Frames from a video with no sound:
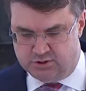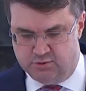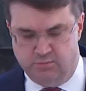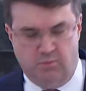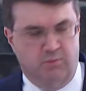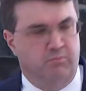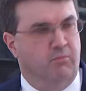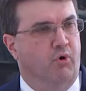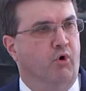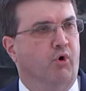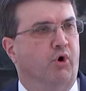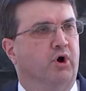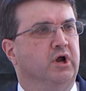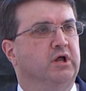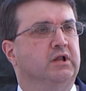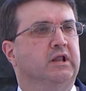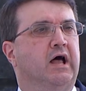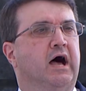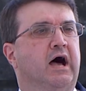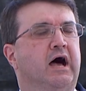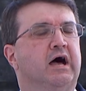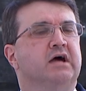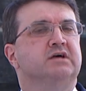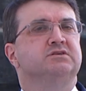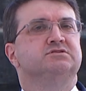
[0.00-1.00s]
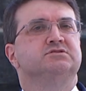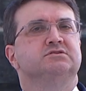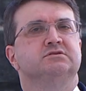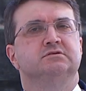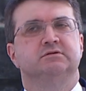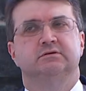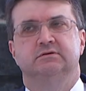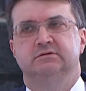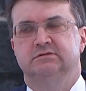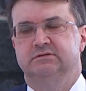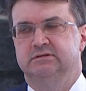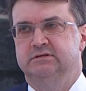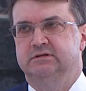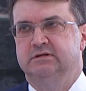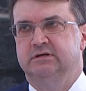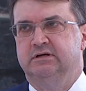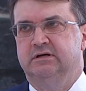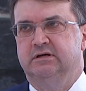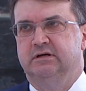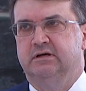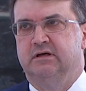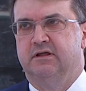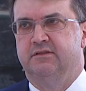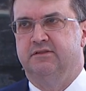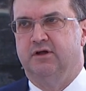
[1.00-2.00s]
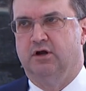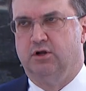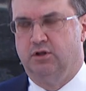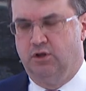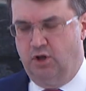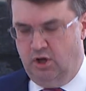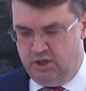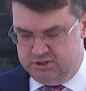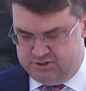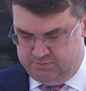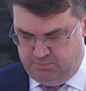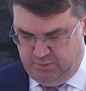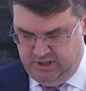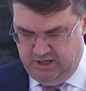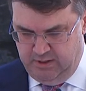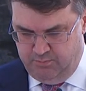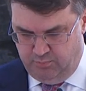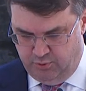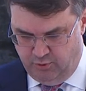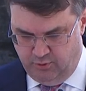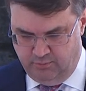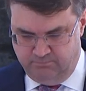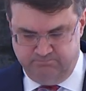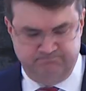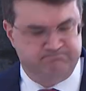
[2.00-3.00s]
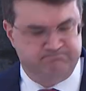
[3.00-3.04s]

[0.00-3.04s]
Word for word: to memorialize their lost people.